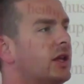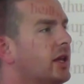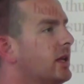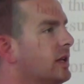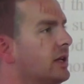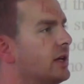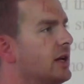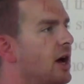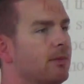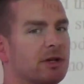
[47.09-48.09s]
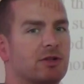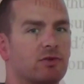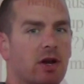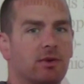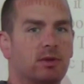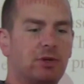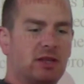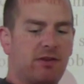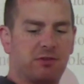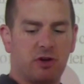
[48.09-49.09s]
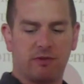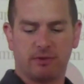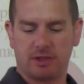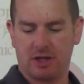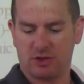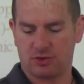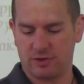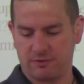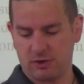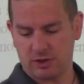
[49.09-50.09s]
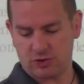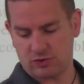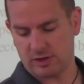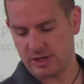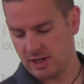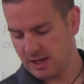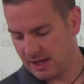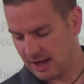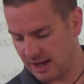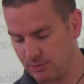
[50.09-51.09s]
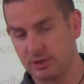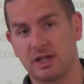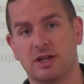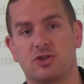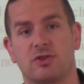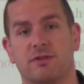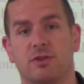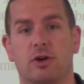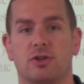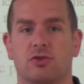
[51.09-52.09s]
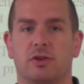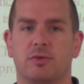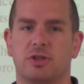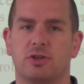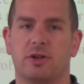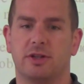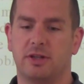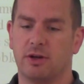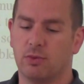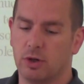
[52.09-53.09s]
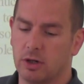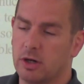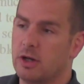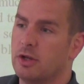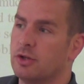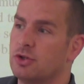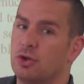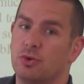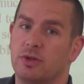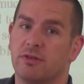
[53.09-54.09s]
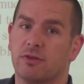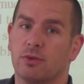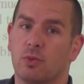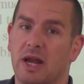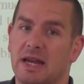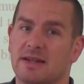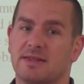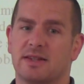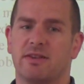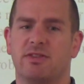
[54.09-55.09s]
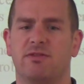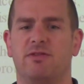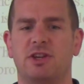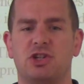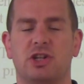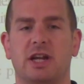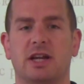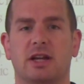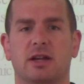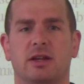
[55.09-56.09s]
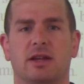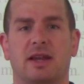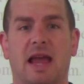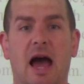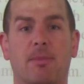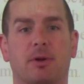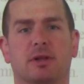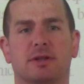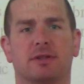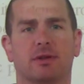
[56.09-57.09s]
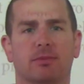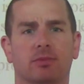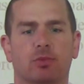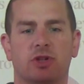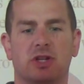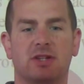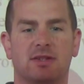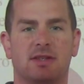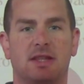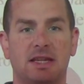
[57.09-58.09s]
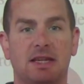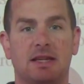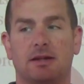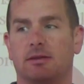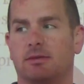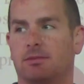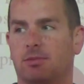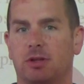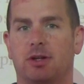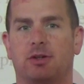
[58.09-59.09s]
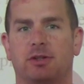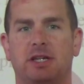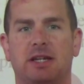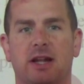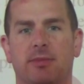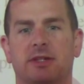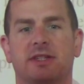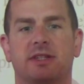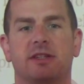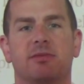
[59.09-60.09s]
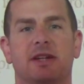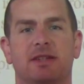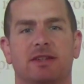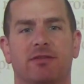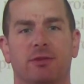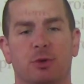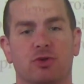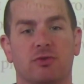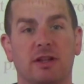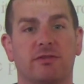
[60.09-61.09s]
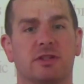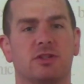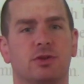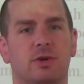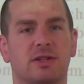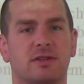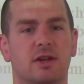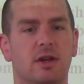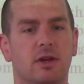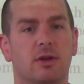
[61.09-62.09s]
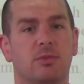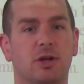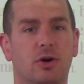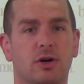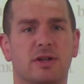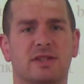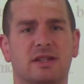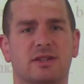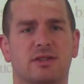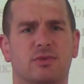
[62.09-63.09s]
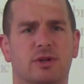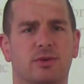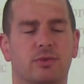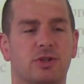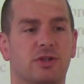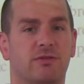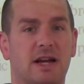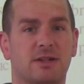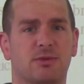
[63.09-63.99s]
In economics, right, we left off with the history of thought tree, and with the history of thought tree we saw that there were two different ways of envisioning capitalism, which is the political economic system that is of the most relevance to us because it is the one in which the vast